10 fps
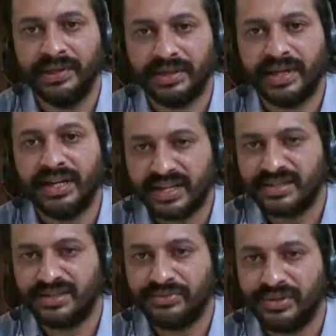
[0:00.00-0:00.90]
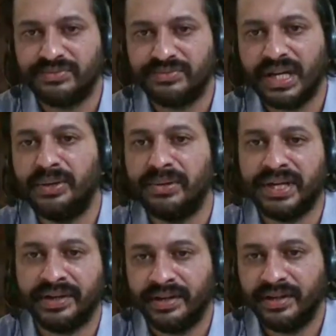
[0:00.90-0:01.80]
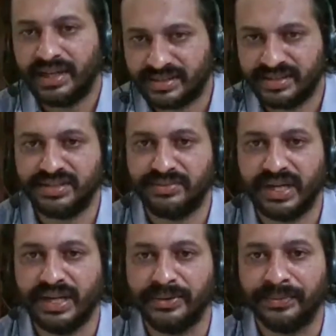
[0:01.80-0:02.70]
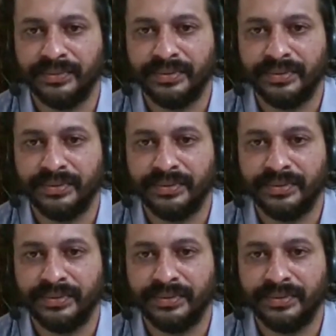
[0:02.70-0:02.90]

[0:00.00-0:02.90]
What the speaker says: dialectics of use value and exchange value.